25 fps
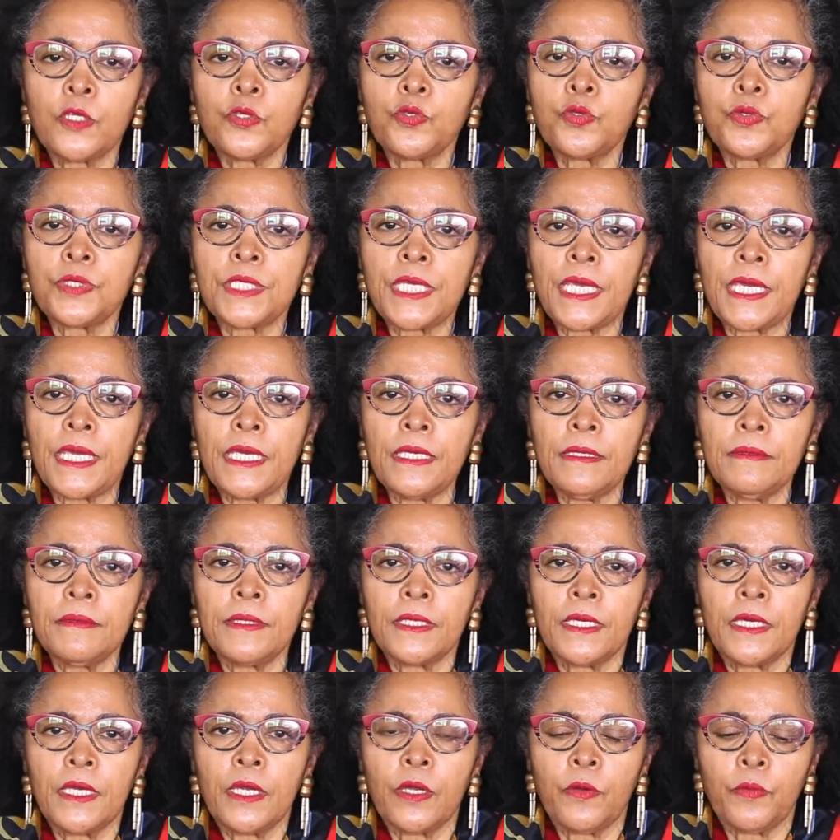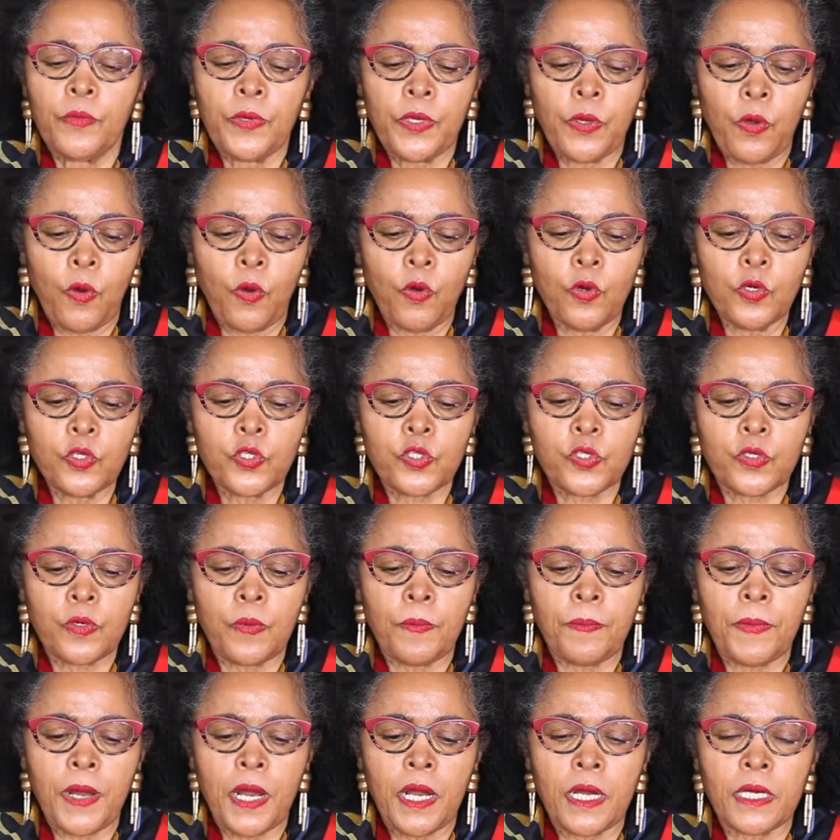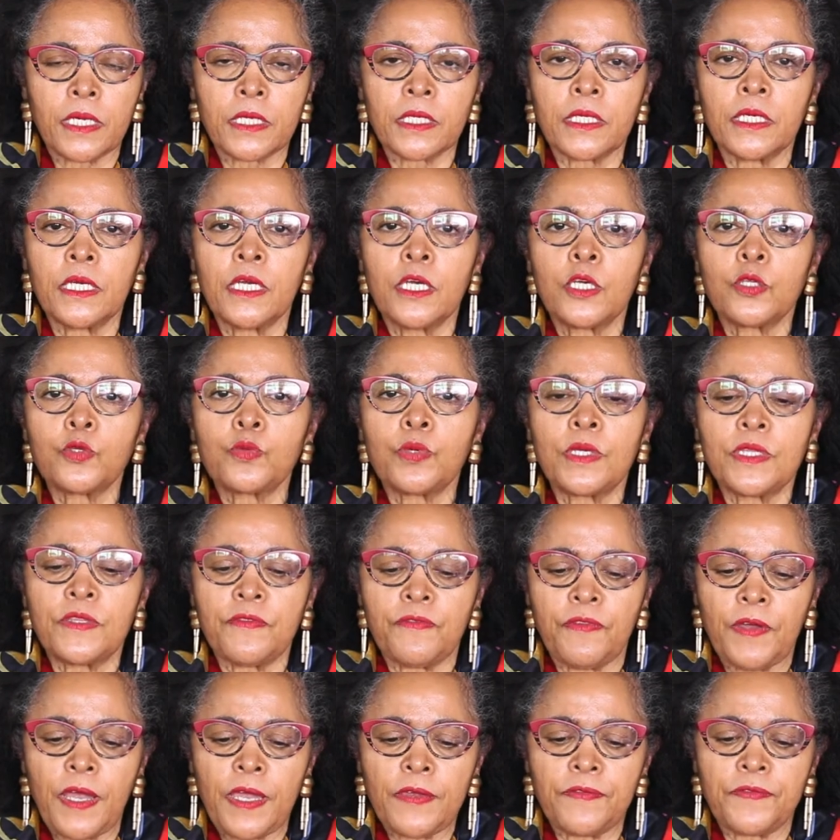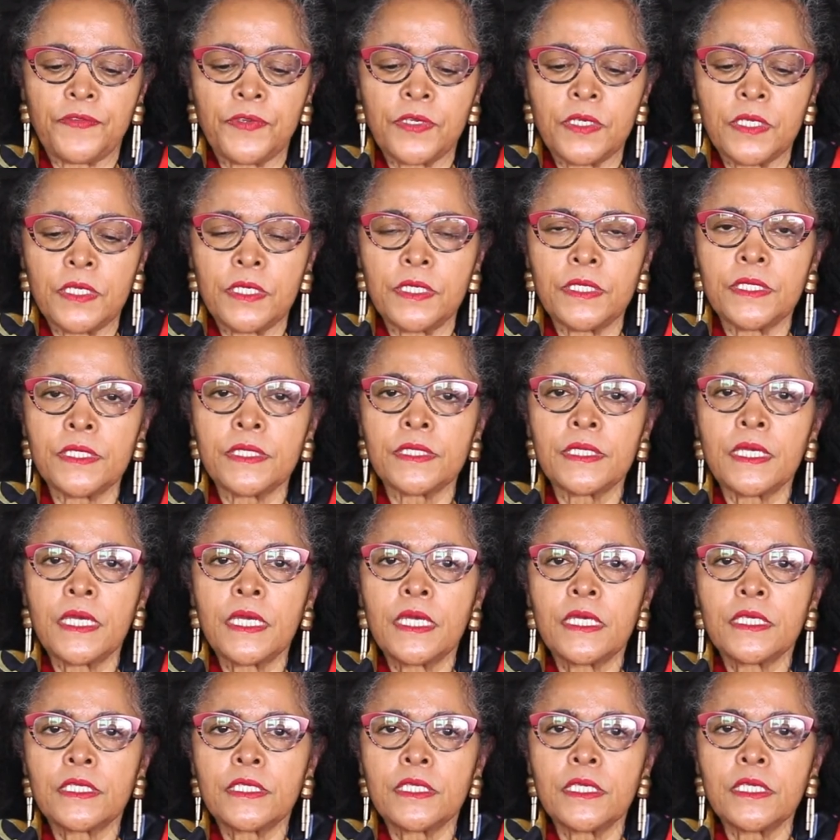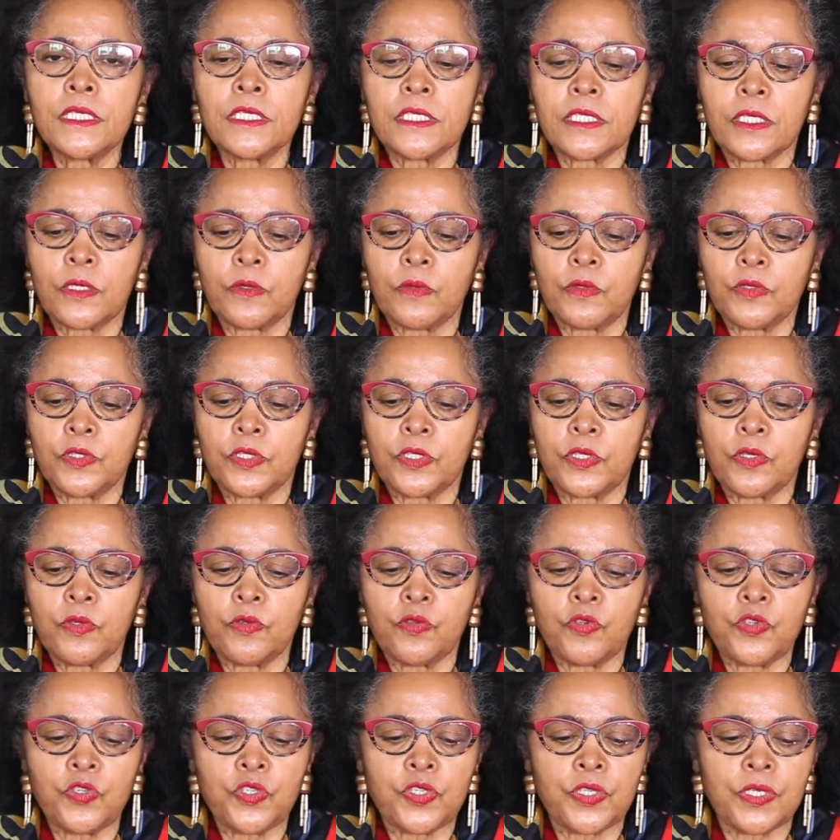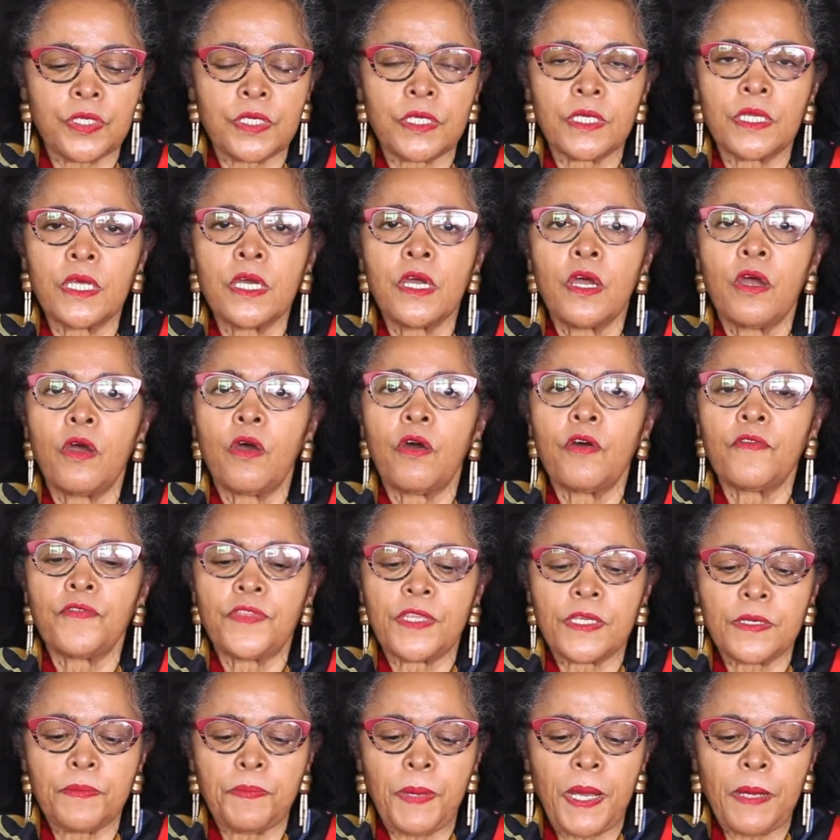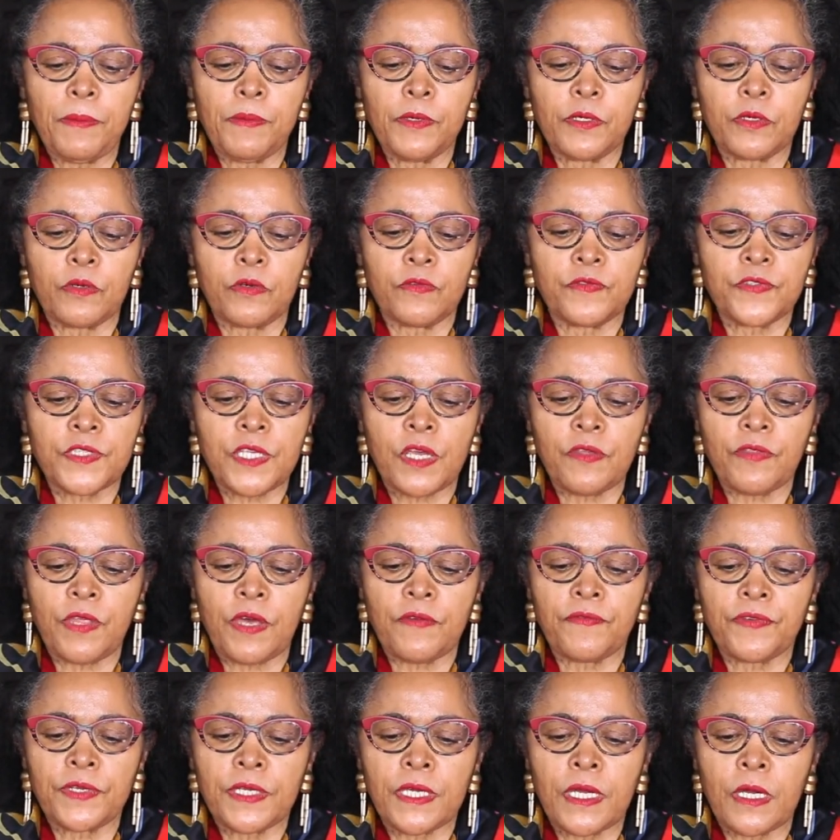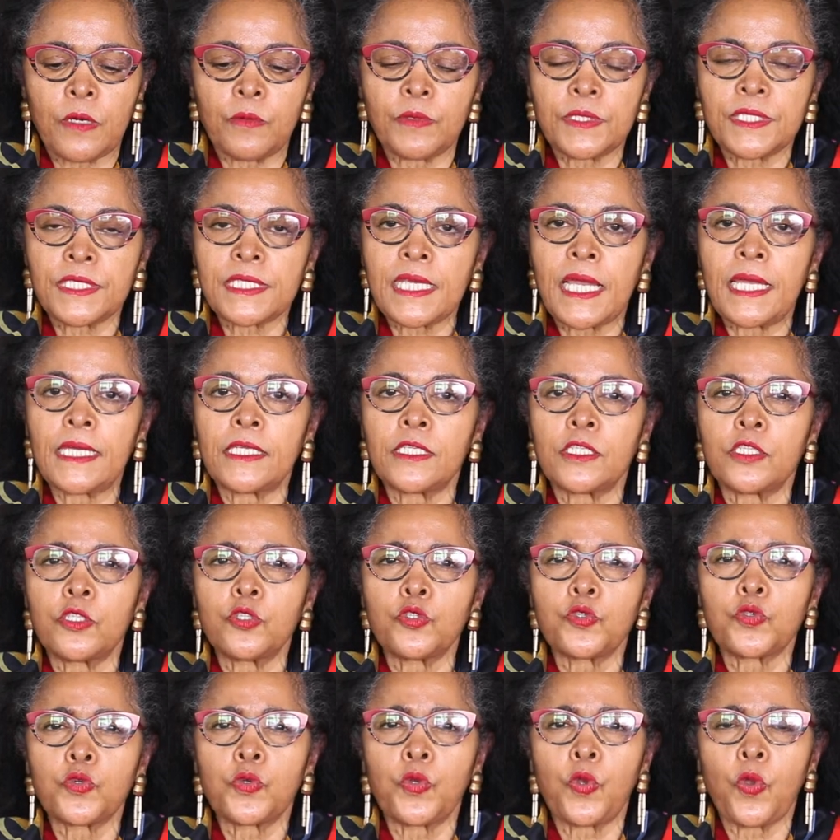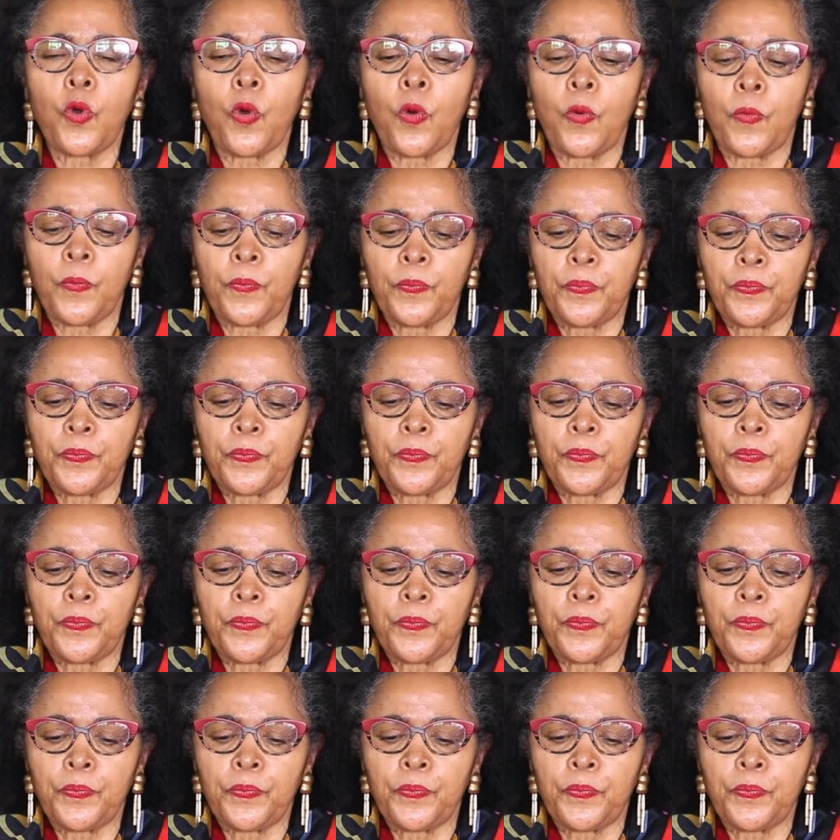Today, we also mark 25 years since the Constitution of the Republic of South Africa was signed into law.